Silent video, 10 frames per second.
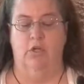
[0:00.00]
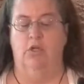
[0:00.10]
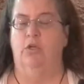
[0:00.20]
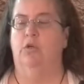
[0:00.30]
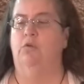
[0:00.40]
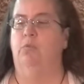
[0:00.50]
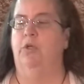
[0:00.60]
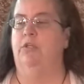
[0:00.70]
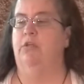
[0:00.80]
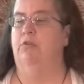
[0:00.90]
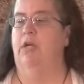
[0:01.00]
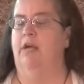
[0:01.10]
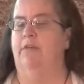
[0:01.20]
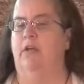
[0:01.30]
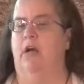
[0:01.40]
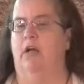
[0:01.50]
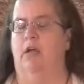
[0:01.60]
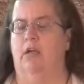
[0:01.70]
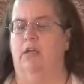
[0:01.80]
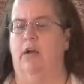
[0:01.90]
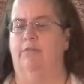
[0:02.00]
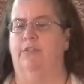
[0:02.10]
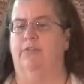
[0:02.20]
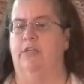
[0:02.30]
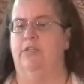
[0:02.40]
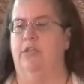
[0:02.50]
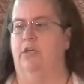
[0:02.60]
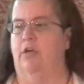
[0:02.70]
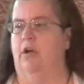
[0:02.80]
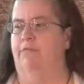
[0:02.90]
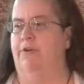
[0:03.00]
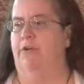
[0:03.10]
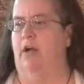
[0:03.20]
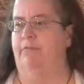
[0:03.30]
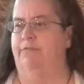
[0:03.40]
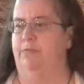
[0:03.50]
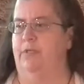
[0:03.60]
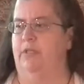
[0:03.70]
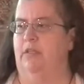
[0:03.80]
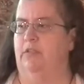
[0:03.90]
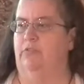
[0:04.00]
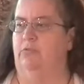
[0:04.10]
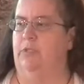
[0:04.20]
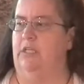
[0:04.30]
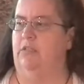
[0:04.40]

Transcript: Who will you have a conversation over coffee with this week?